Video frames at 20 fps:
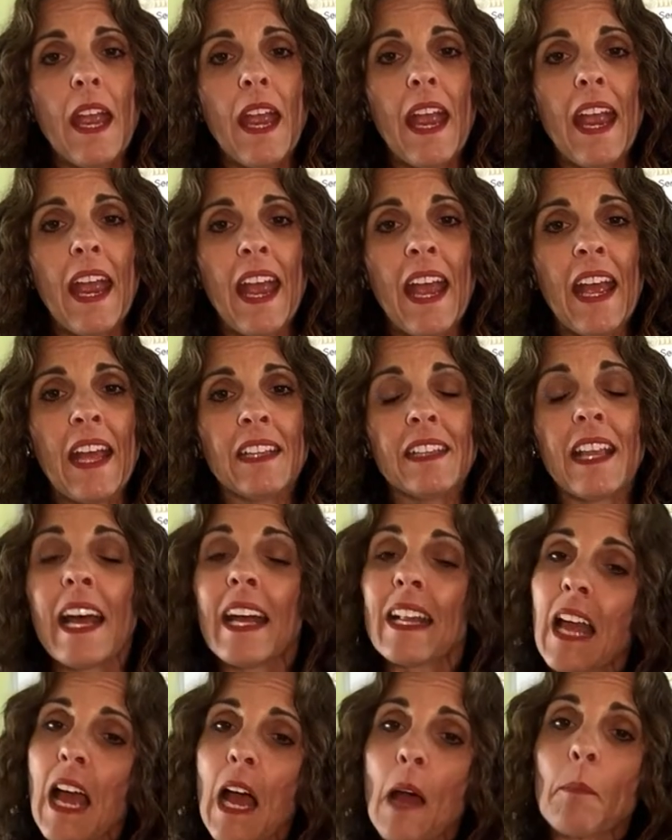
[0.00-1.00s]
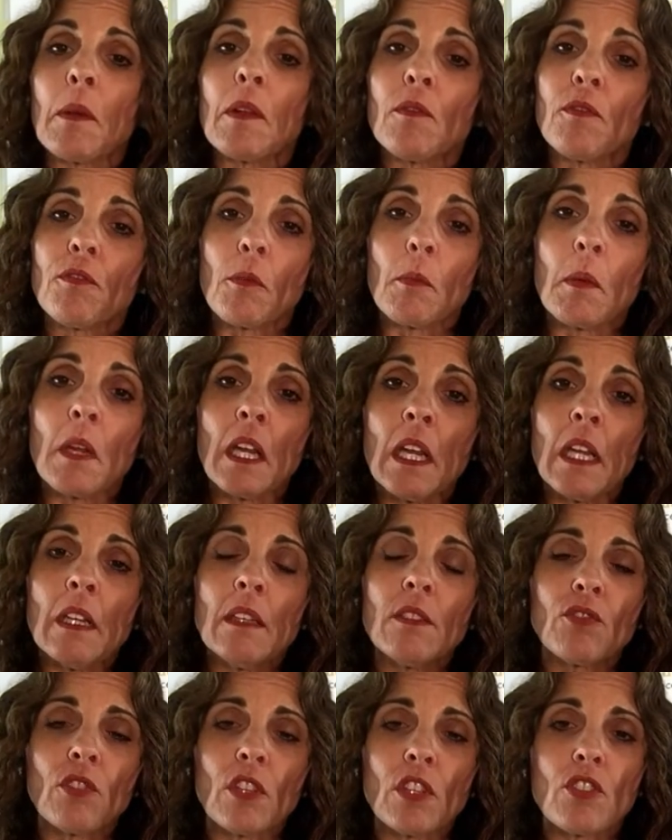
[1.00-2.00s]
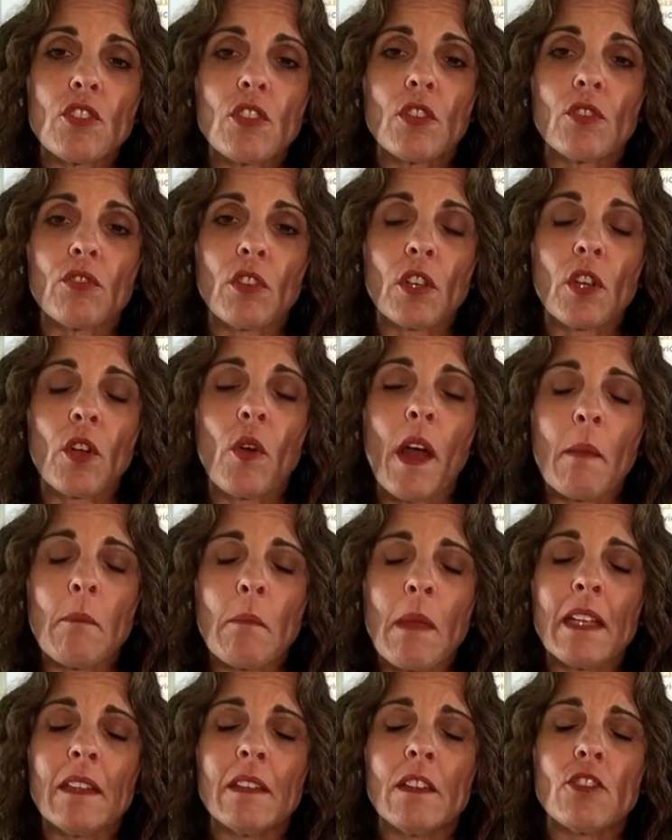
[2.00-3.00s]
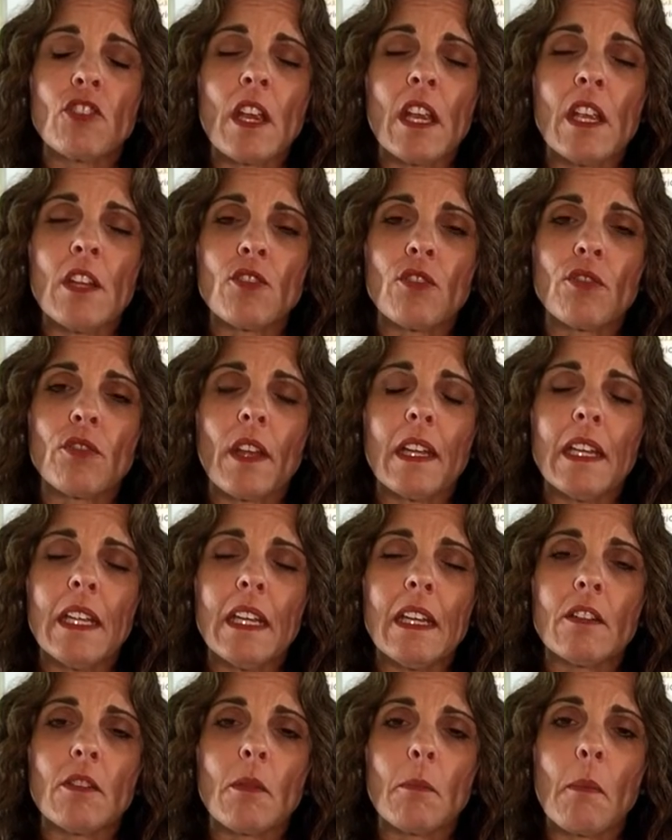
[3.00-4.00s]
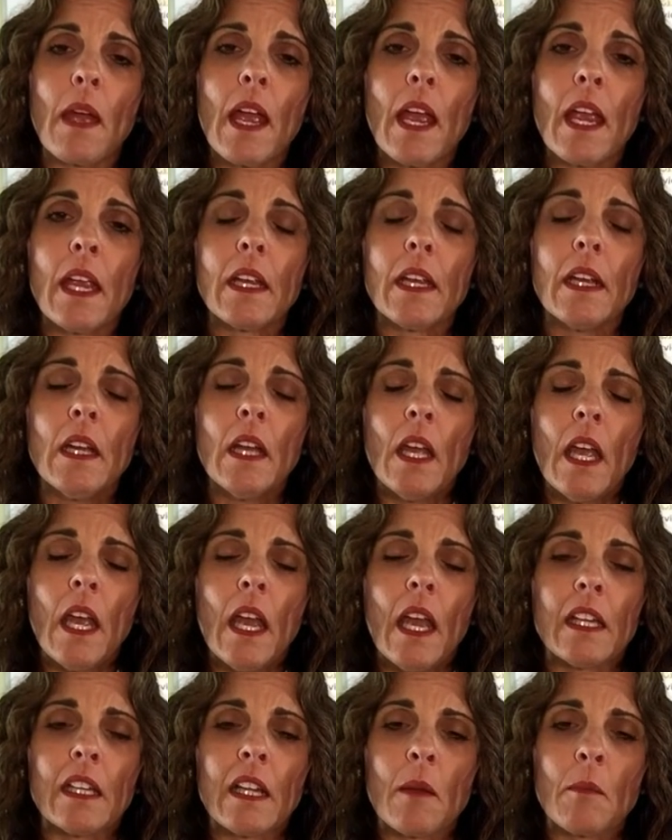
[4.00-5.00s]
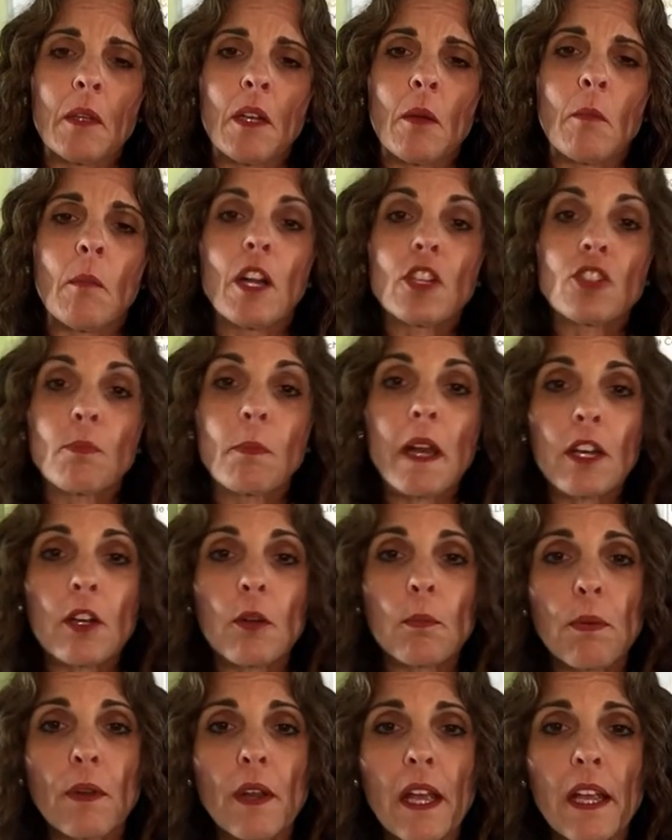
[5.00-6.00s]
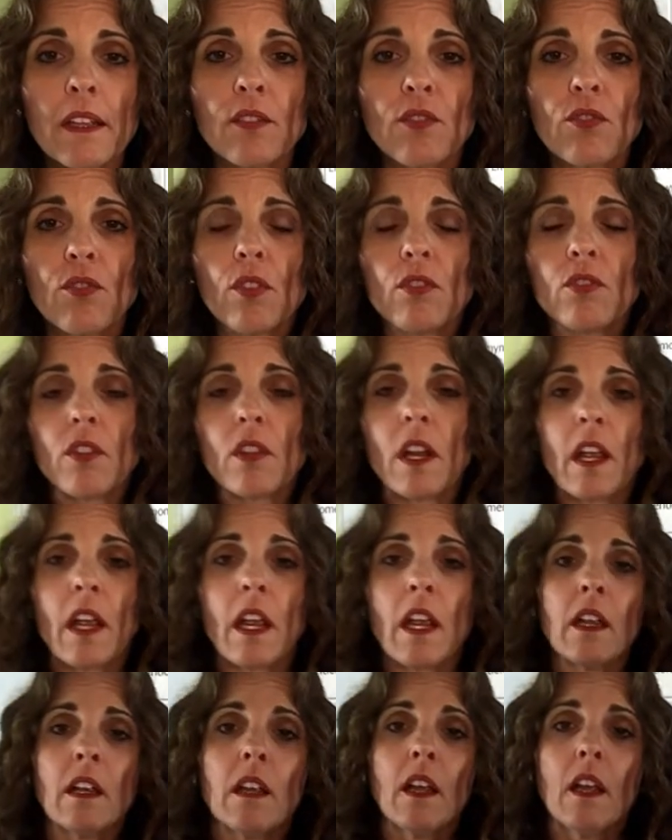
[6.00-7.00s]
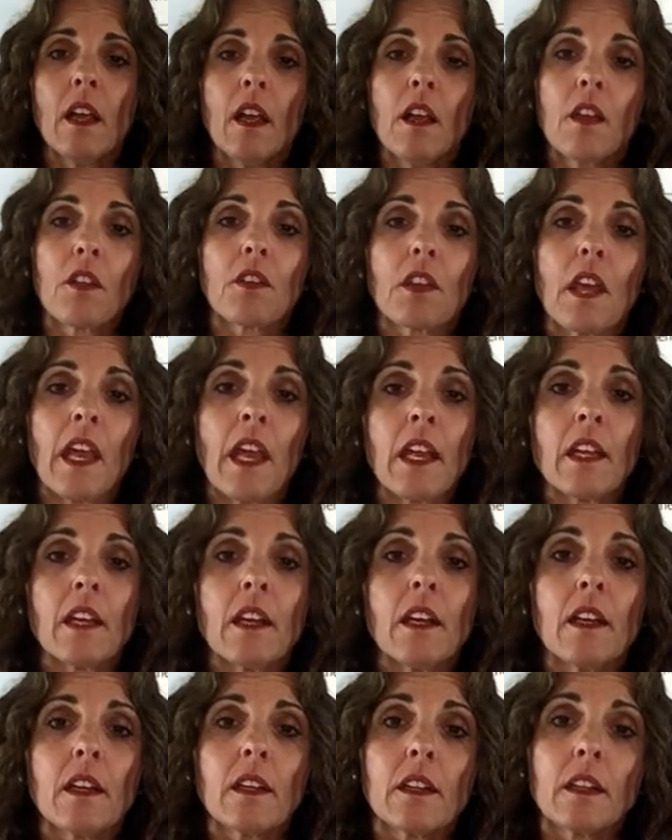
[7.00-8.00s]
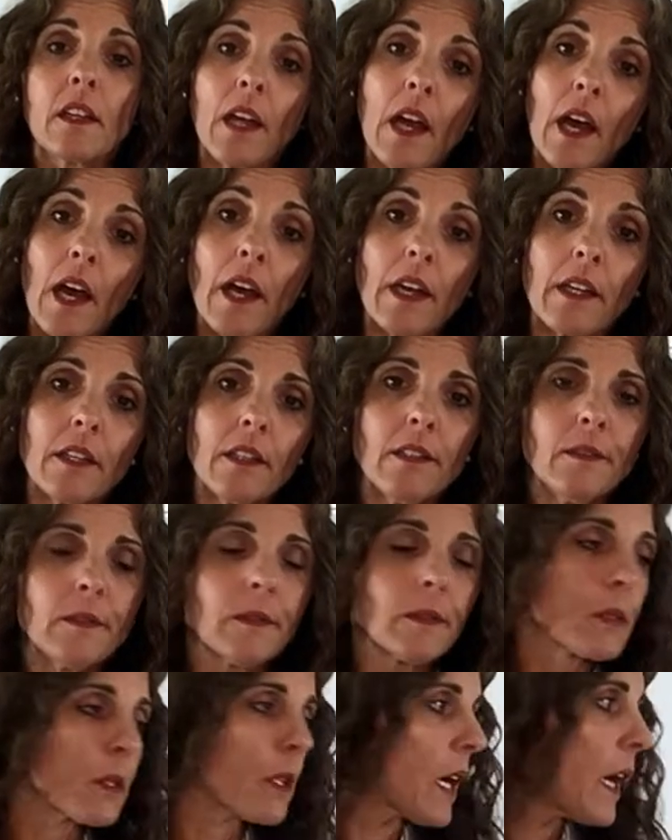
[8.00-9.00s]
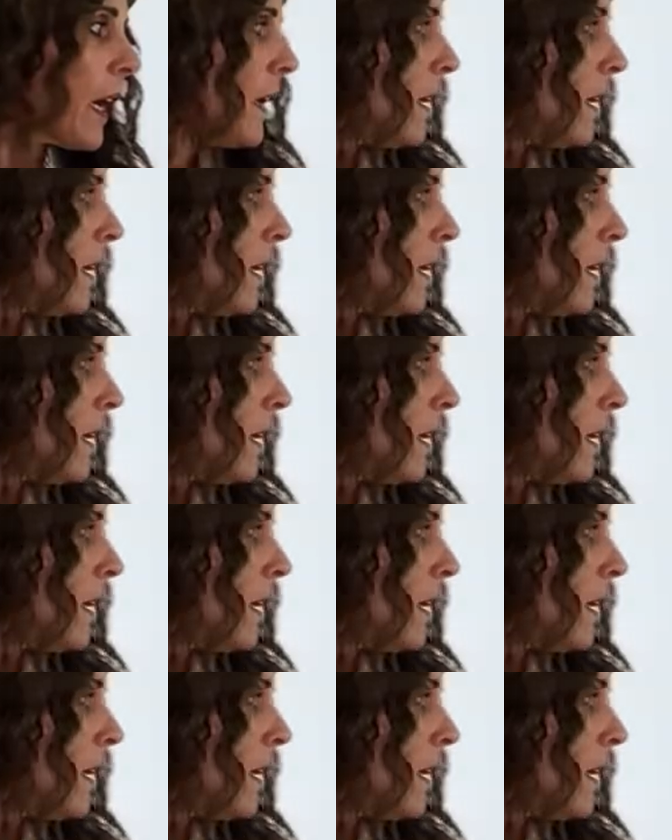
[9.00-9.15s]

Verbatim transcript: And that happened for me six years ago. I made the changes I needed to make, and I'm in a much better place today. Thank God. Okay?